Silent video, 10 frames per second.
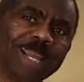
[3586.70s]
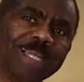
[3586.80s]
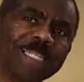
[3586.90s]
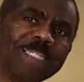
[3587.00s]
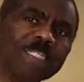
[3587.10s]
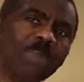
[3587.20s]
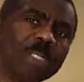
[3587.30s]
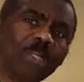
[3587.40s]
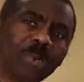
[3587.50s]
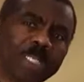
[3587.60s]
and this is
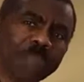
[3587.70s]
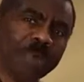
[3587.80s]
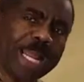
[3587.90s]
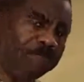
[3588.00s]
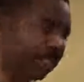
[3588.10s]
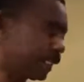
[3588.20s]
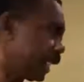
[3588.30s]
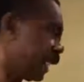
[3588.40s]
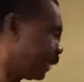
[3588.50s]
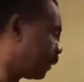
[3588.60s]
only to whet your
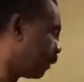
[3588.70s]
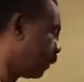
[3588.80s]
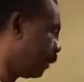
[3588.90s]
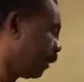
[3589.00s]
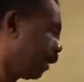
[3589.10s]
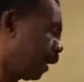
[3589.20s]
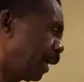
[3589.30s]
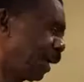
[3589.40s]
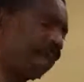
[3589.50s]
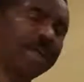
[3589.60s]
appetite.
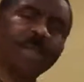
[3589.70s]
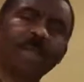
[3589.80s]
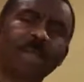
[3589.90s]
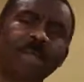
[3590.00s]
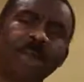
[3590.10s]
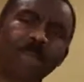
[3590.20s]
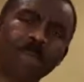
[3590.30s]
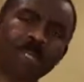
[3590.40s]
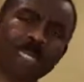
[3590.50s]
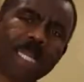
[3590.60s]

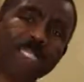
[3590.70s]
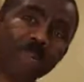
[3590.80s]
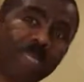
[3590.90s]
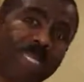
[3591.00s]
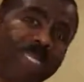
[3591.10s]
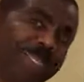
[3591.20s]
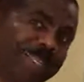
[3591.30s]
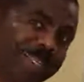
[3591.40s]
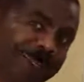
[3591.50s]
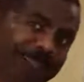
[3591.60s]
Come next week,
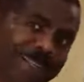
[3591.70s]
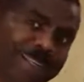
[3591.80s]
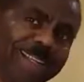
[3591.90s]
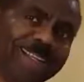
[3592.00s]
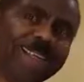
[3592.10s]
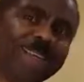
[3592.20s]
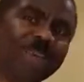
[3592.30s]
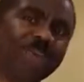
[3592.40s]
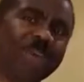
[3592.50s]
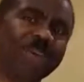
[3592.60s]

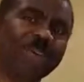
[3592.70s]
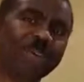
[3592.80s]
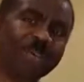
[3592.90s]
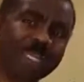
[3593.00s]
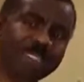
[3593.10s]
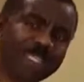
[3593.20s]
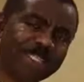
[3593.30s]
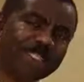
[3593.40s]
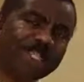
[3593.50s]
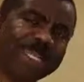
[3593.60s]
we're going to
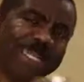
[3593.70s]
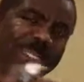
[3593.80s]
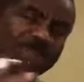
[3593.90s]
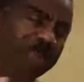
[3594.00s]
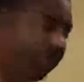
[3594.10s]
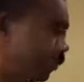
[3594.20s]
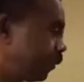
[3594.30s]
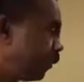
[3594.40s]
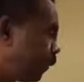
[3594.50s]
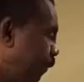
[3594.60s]
transition into